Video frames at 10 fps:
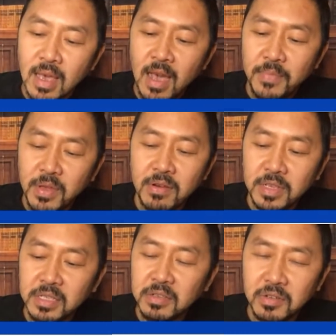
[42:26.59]
I'm
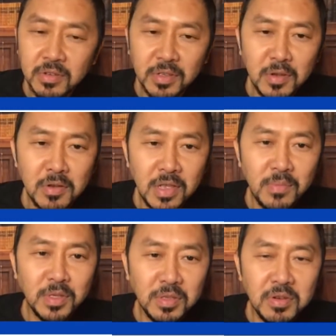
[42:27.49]
36 years old.
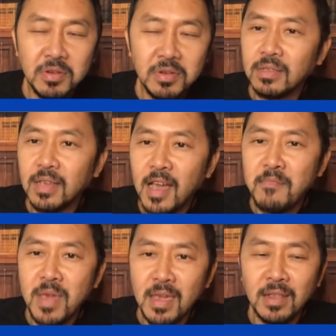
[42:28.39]
I'm a surgeon. I
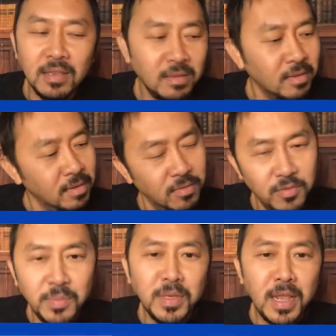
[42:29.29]
made it.
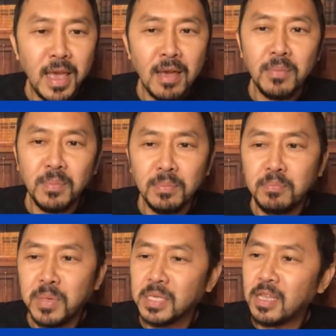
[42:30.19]
Whipped it out.
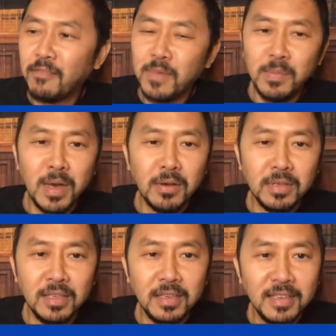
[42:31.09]
Pissed off my
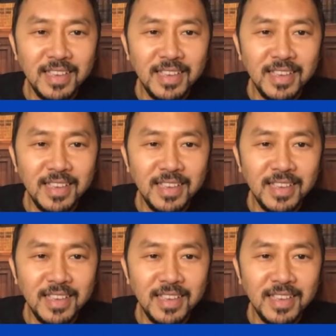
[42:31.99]
balcony.